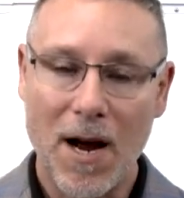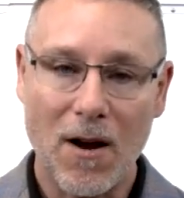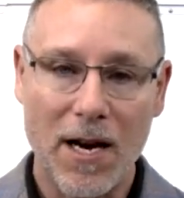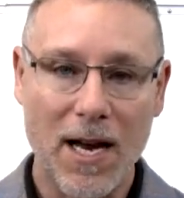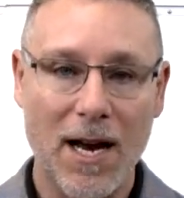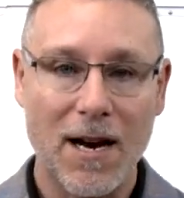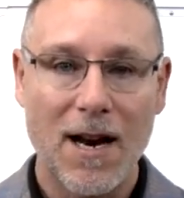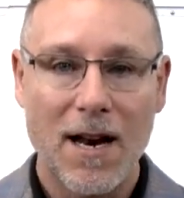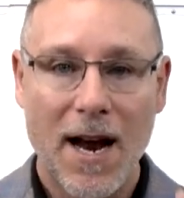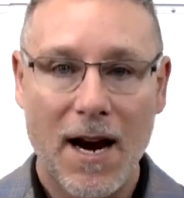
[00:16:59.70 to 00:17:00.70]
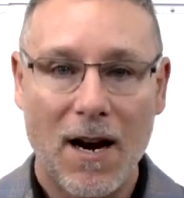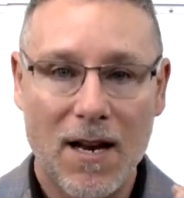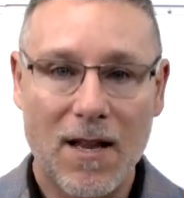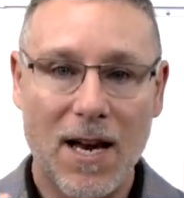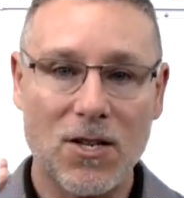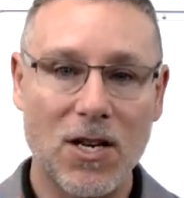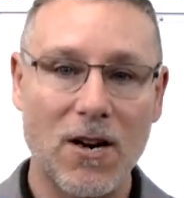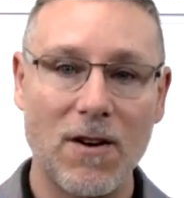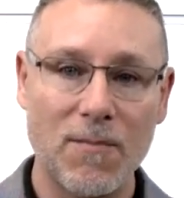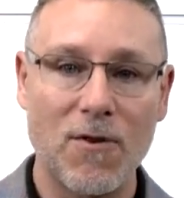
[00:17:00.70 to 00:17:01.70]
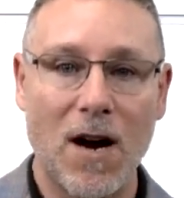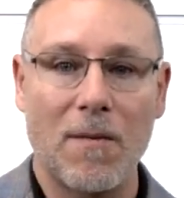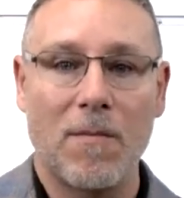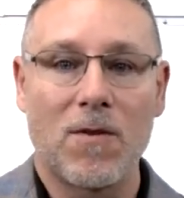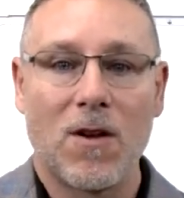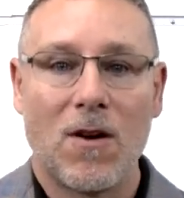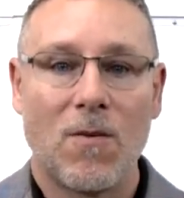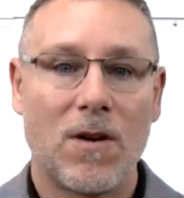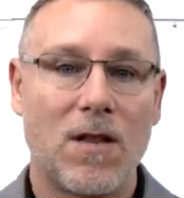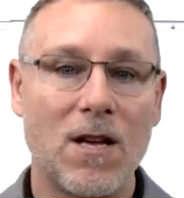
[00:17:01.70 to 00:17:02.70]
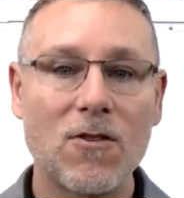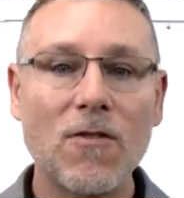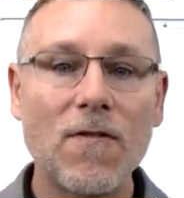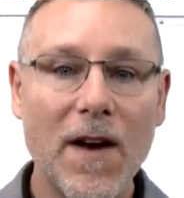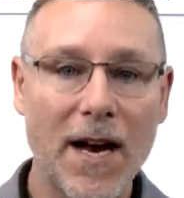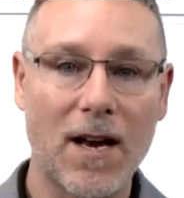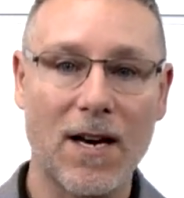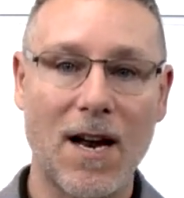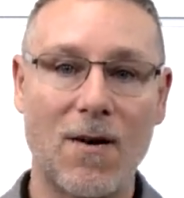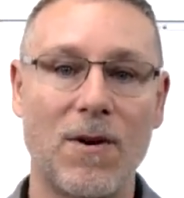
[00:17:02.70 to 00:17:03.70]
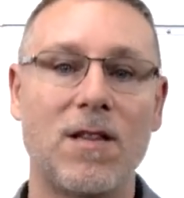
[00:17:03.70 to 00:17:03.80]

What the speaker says: again, handling the engineering problems when things are failing, not when